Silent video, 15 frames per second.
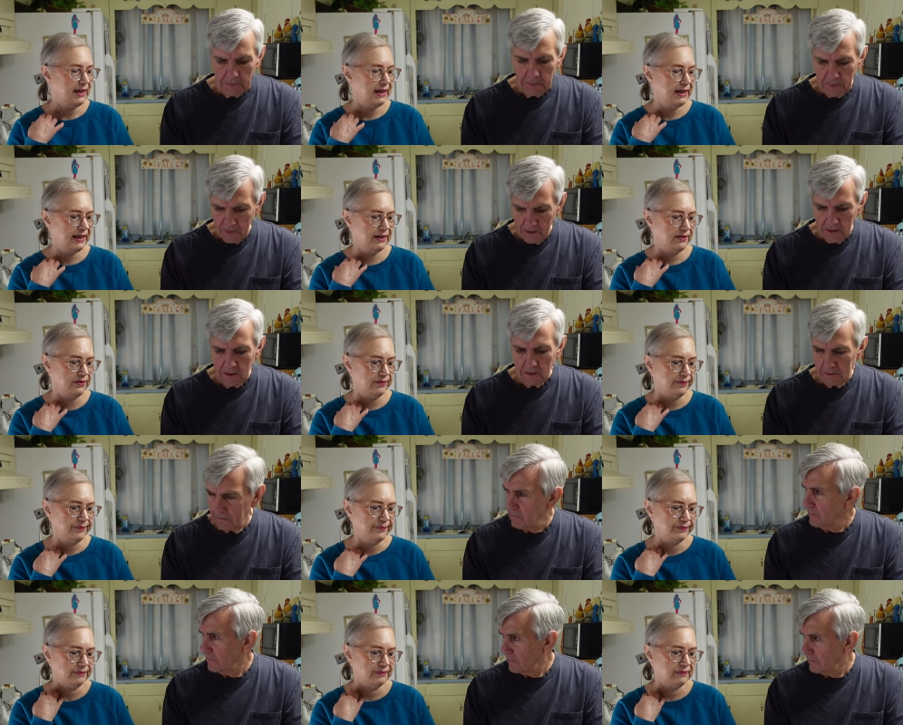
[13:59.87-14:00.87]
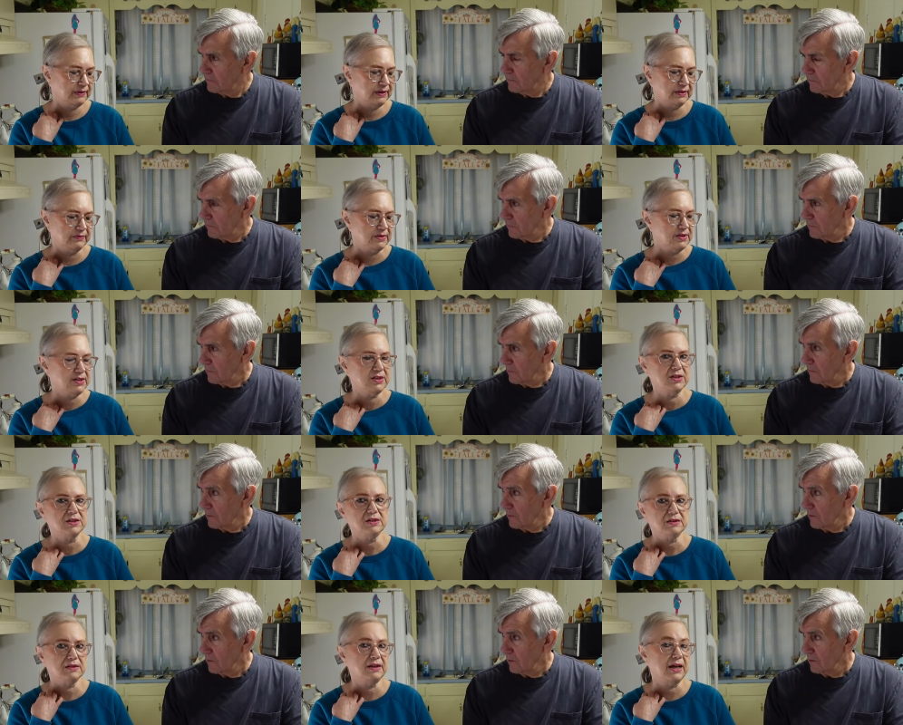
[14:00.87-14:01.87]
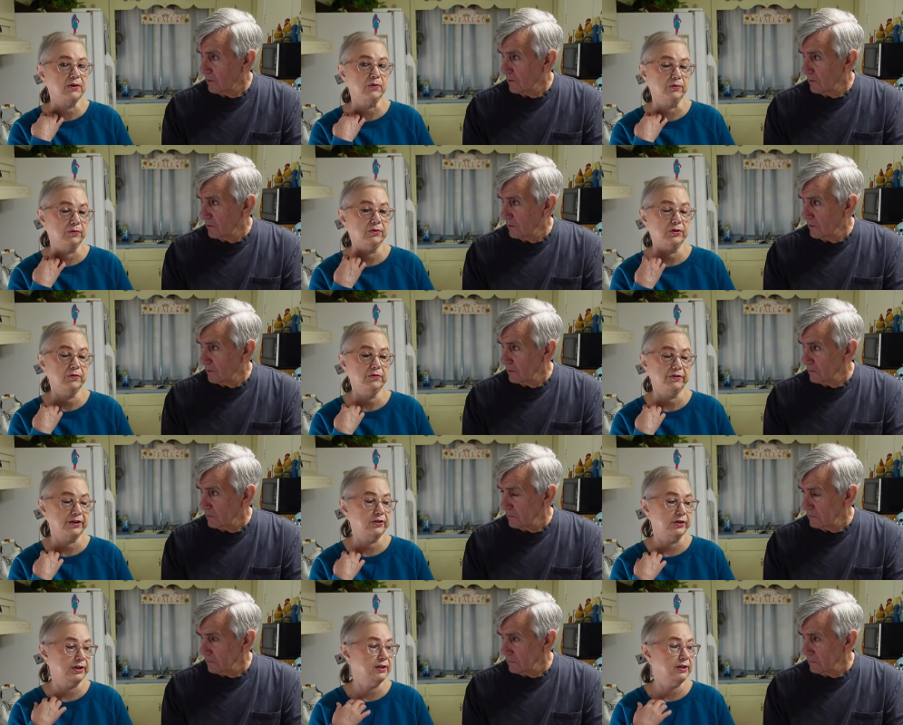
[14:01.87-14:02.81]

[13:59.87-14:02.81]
Speaker 1: And uh, it was just they were they're very